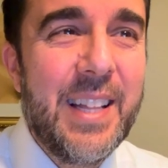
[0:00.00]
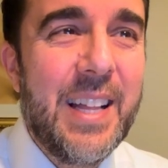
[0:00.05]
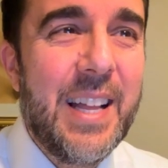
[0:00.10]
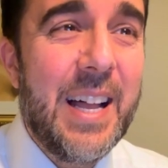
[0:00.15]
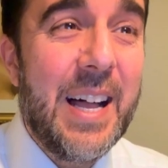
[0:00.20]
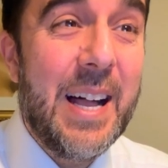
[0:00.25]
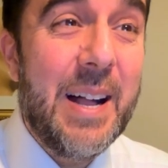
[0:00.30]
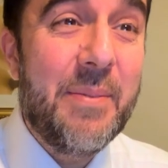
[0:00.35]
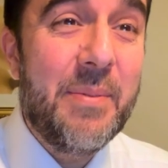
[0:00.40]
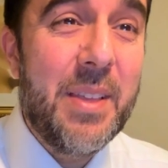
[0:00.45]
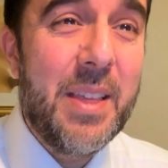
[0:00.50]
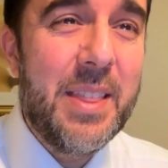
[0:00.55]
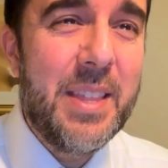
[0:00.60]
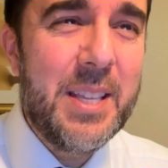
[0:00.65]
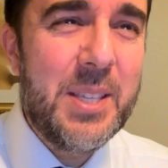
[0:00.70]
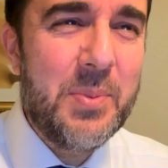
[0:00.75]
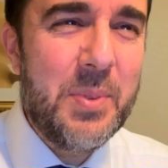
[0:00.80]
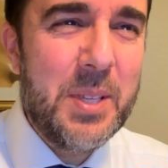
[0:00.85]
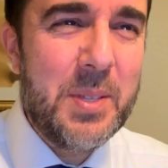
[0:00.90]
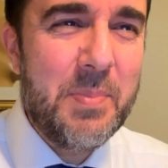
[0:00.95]
Um,
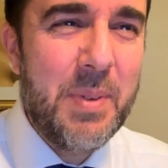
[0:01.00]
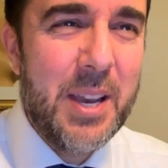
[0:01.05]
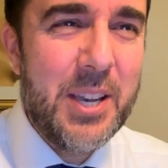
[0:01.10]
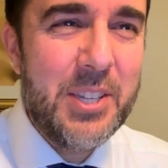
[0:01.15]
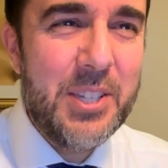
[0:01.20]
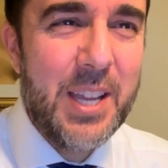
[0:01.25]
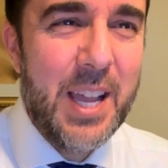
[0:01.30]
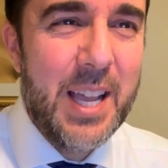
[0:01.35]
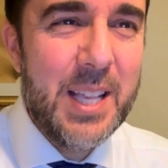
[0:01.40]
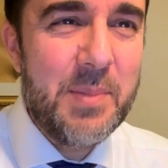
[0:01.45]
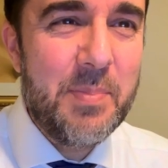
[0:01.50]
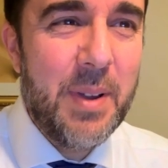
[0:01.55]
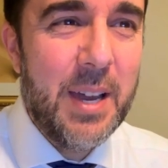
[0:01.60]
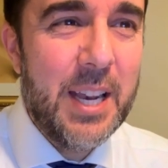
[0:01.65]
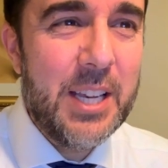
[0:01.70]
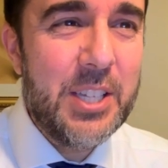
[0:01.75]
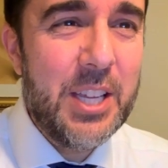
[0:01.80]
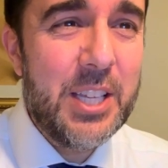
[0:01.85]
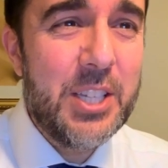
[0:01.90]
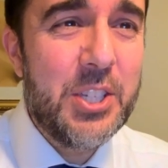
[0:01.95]
this week's parasha is
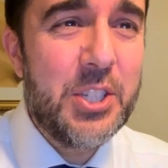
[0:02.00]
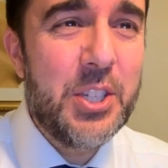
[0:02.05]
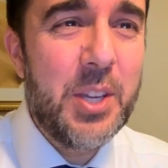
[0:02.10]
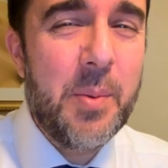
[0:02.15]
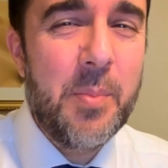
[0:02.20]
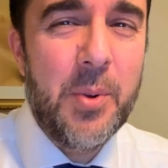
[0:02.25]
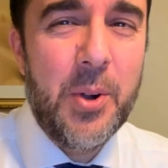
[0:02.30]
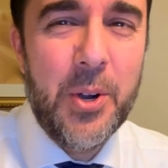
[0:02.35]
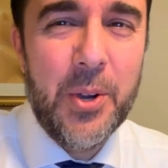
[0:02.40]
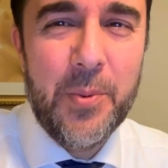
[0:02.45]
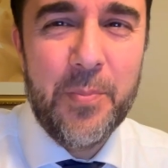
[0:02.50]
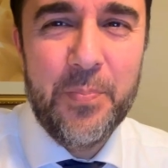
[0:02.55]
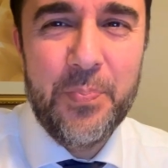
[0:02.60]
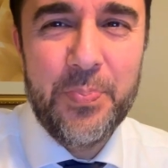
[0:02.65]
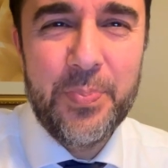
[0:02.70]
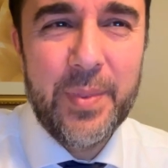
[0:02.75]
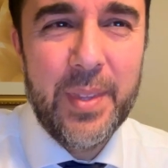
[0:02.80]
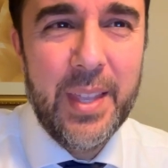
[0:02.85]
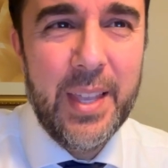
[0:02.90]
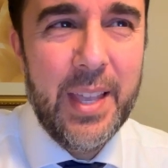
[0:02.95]
Parashat Shemot,
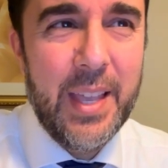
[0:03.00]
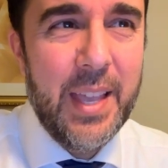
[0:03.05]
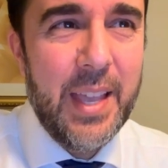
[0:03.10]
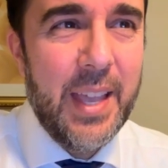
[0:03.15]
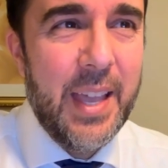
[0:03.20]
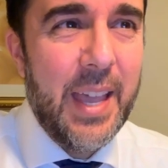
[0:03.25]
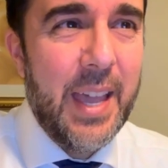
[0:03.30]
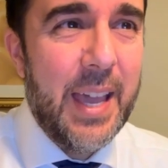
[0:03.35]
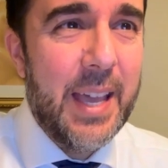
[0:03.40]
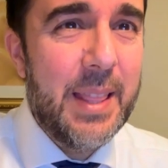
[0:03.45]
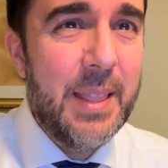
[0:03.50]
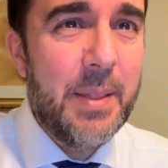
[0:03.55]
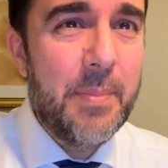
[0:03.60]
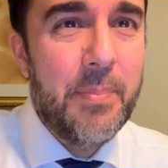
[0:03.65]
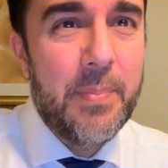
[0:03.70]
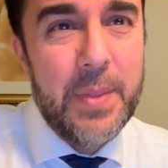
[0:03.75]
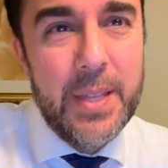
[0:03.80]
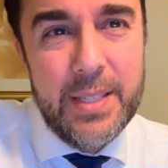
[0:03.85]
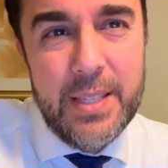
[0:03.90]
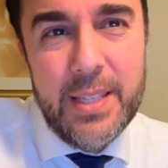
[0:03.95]
and
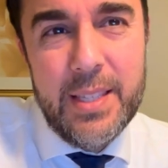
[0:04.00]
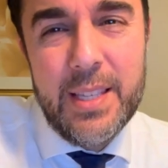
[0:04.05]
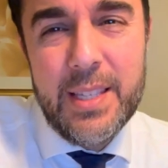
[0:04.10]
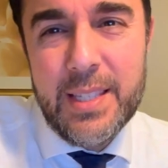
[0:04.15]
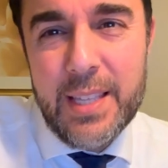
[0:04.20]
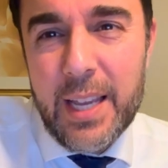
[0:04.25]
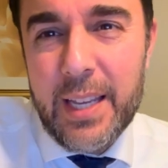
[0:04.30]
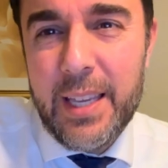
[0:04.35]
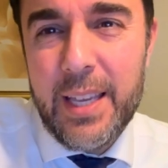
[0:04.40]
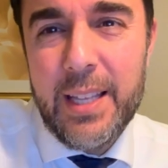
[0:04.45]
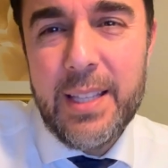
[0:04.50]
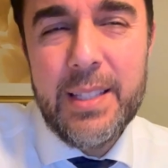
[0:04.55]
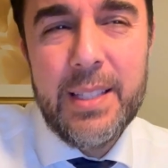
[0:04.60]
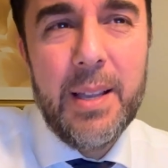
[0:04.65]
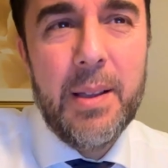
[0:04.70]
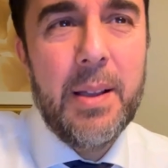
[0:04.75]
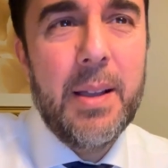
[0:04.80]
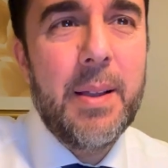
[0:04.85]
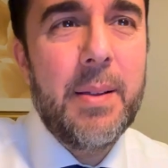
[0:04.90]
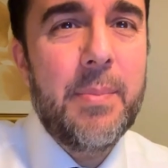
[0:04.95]
this is the second
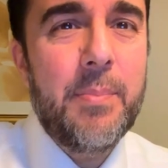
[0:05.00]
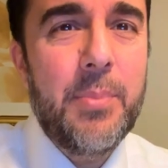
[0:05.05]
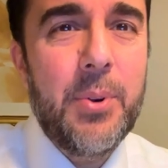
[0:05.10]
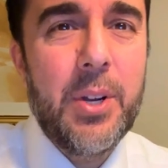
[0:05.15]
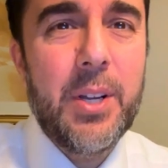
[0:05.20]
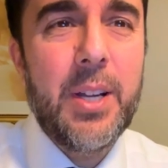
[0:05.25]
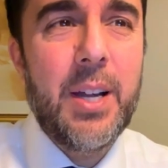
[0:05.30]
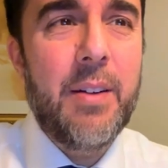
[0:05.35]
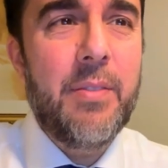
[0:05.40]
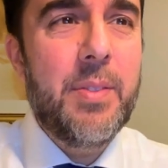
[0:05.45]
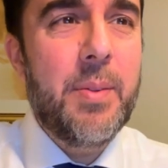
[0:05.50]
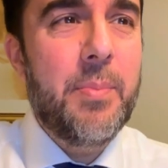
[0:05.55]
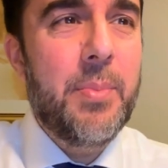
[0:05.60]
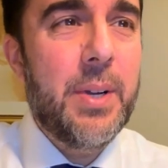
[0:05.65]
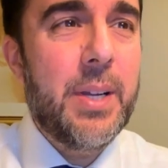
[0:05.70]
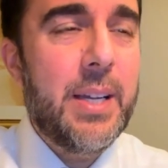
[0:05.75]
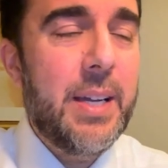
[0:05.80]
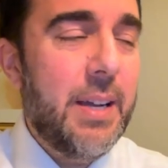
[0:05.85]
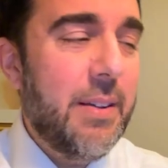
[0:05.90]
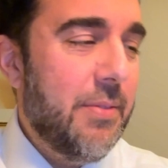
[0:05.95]
uh, book of the
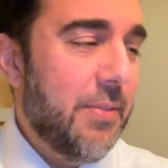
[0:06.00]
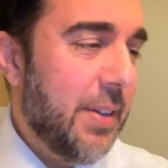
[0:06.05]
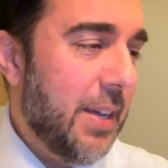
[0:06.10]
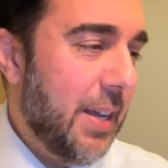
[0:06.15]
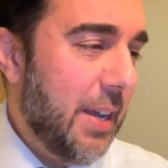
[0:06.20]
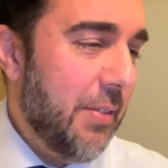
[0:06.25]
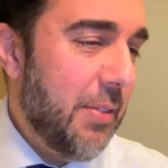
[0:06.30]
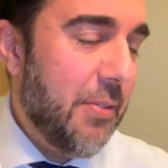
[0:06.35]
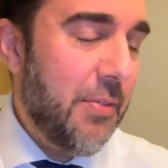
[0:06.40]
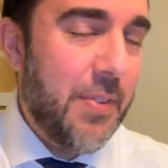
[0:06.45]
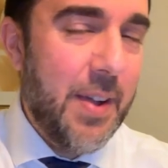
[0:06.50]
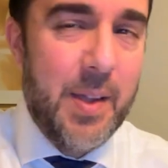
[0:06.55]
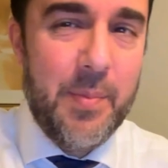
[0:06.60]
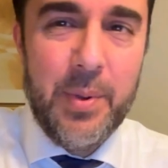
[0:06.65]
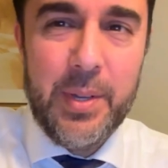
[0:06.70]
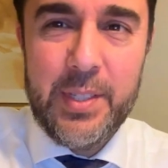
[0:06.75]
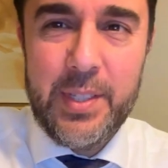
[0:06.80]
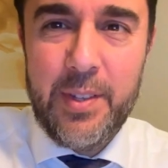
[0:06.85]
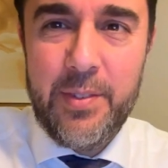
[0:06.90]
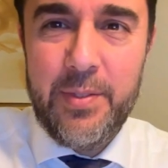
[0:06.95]
book of, uh, of the five
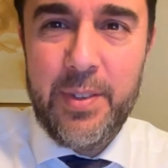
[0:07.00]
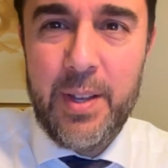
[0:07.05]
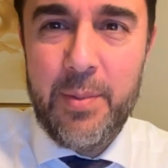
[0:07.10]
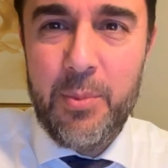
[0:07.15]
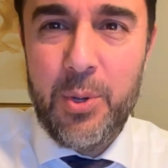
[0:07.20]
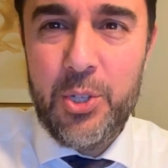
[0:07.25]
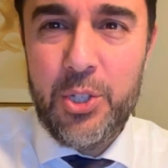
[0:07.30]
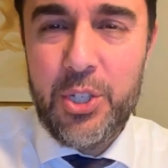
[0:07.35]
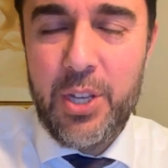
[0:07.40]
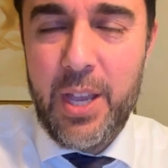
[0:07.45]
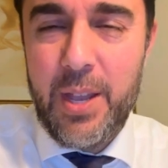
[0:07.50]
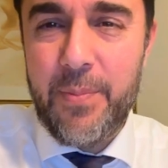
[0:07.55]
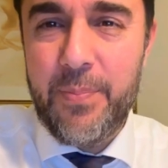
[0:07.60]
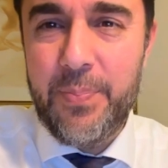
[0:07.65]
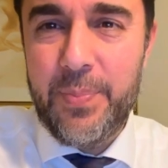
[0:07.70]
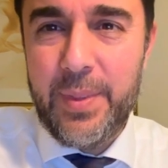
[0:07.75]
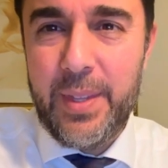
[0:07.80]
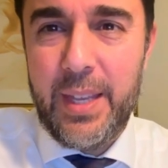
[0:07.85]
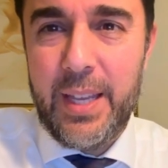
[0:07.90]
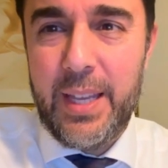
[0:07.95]
books of uh, Moshe.
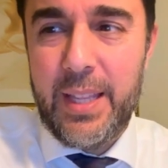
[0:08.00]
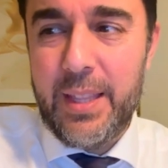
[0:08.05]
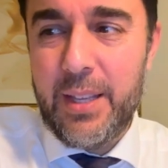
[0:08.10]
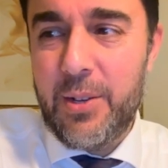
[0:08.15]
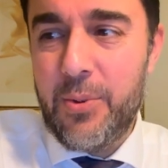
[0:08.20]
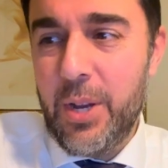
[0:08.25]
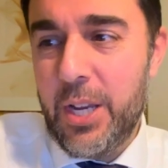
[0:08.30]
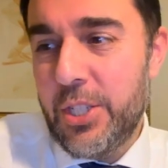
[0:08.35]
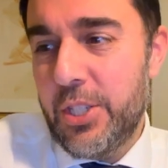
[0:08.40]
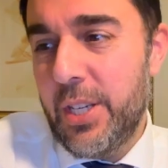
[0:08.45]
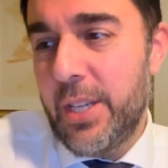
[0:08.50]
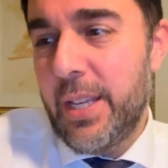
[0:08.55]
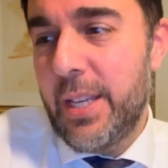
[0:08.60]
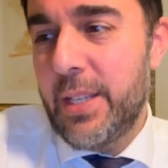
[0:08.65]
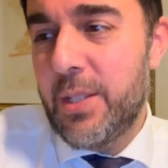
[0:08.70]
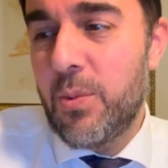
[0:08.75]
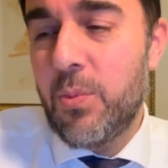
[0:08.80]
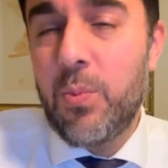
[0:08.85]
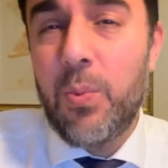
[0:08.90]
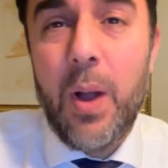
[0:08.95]
And the question
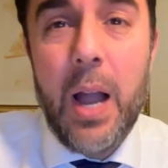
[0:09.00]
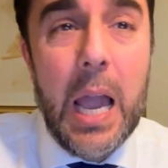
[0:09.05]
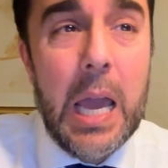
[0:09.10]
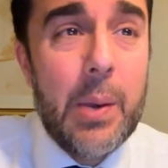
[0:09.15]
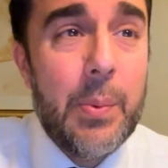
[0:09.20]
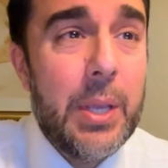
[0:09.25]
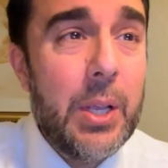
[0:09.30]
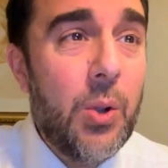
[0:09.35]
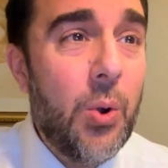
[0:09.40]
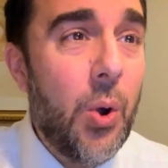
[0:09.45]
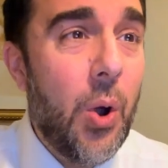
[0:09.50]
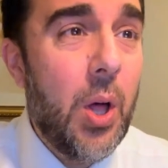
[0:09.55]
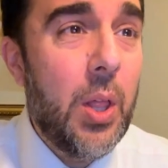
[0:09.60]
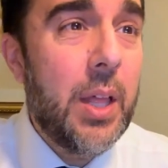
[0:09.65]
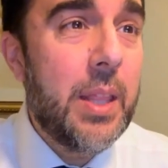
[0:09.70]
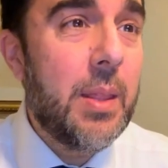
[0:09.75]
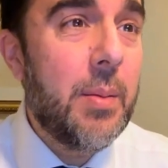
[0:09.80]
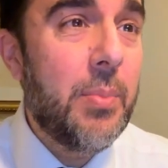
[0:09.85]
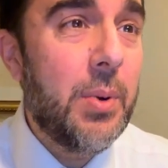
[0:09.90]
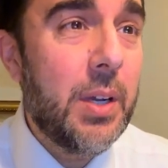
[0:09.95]
is, why do we call
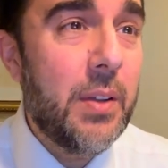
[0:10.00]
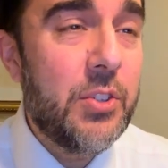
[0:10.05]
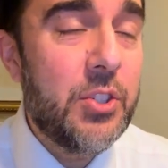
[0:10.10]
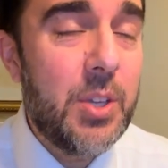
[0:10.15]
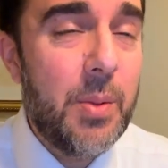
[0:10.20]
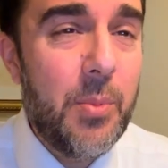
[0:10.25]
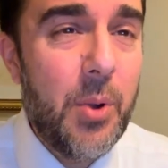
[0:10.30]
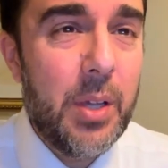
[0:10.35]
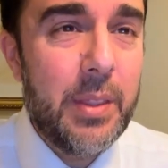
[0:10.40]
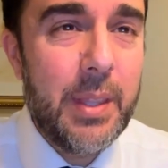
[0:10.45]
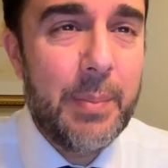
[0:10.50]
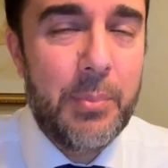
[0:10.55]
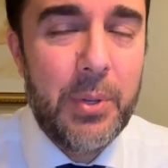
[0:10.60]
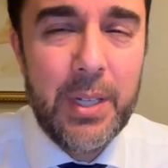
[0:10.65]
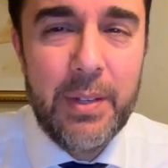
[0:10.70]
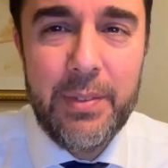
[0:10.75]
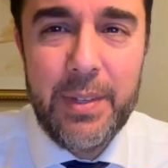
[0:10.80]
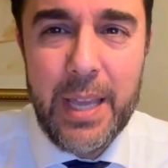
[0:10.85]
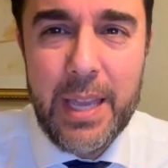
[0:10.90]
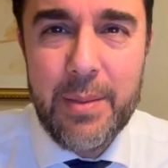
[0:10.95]
it the book of Shemot, the book
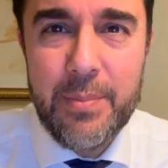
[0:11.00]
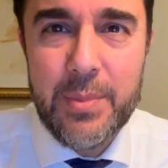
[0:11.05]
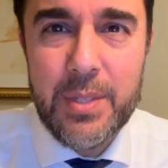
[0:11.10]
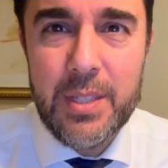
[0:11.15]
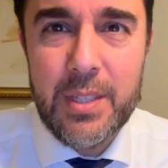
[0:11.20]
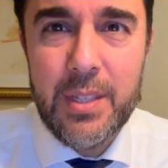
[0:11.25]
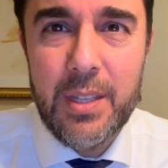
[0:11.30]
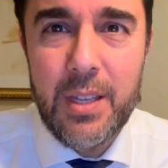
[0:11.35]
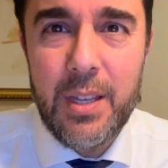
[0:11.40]
of names?